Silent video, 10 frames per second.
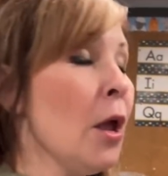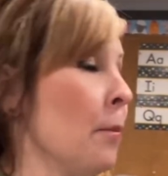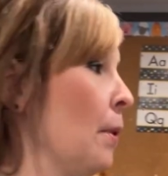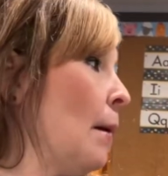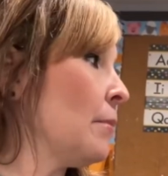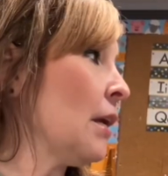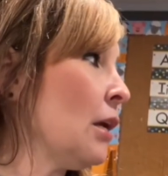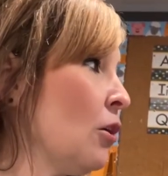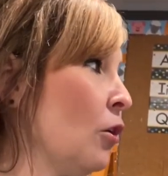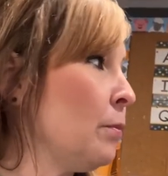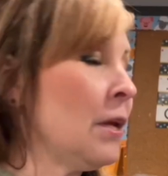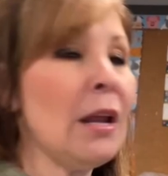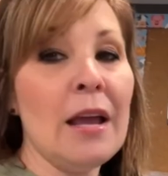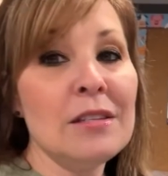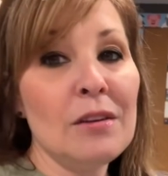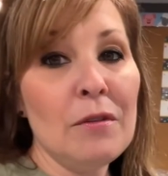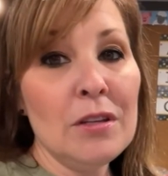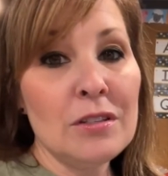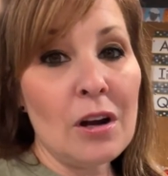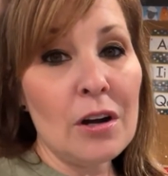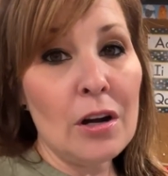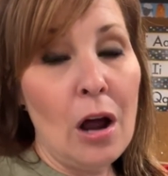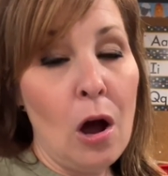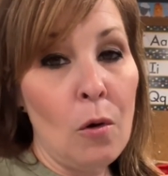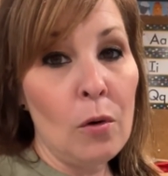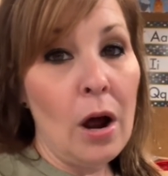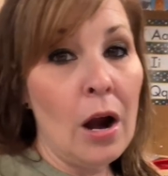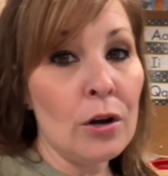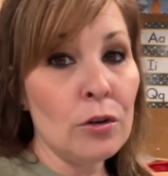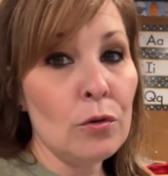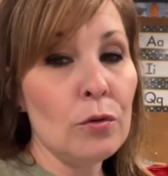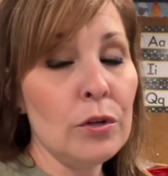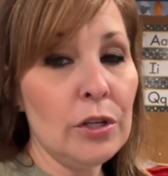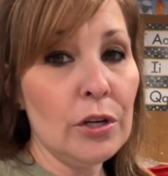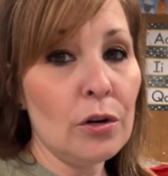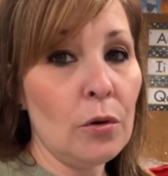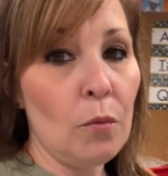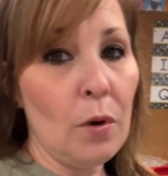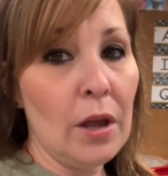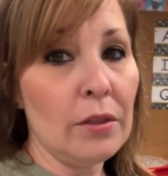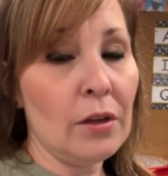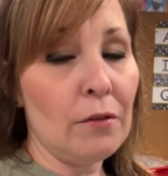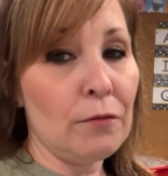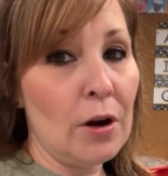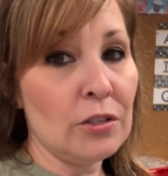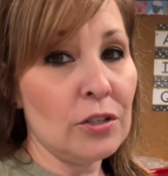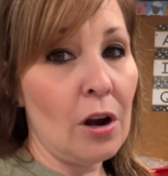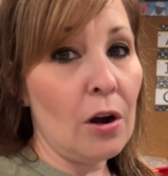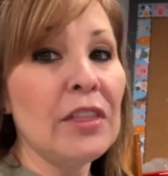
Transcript: But I'm thinking it would be nice if we started out our new year with a fresh start.